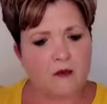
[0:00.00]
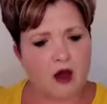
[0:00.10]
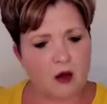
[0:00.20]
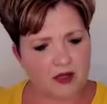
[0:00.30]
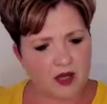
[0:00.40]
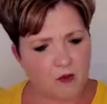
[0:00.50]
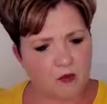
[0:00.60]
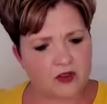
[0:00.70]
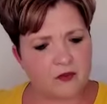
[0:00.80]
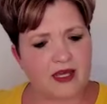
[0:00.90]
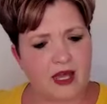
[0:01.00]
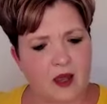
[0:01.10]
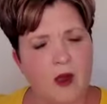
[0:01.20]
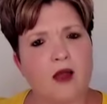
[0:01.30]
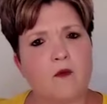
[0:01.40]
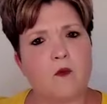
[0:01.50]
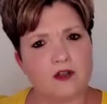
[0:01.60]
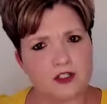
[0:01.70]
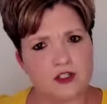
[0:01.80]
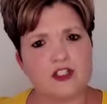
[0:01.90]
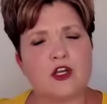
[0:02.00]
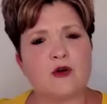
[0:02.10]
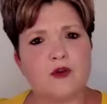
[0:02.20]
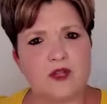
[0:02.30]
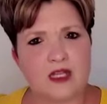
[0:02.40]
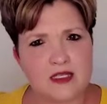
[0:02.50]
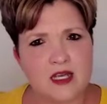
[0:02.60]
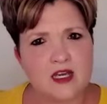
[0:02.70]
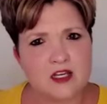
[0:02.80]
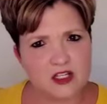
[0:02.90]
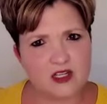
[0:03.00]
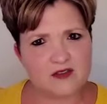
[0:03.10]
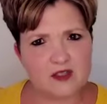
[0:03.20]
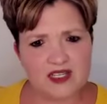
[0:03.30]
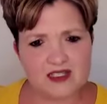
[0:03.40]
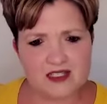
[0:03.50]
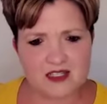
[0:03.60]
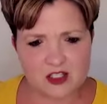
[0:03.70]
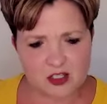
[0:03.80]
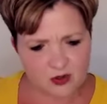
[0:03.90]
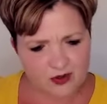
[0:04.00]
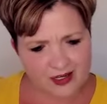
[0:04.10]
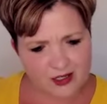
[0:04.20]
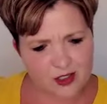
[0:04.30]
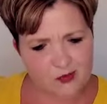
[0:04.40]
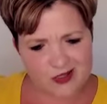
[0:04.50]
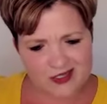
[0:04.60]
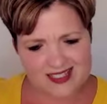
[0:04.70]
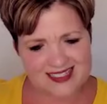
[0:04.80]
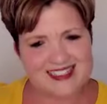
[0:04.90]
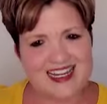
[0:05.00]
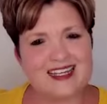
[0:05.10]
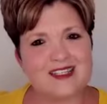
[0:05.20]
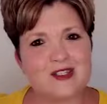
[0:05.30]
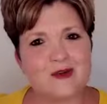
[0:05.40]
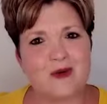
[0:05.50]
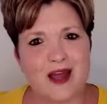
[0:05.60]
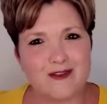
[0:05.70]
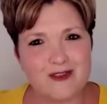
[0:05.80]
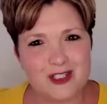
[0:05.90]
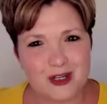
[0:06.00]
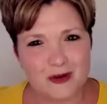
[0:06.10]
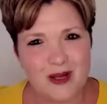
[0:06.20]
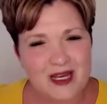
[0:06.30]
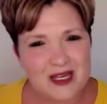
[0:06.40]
Mom, come with me. I, I want to show you this. She gives me a sense too, like she wants to dance around you.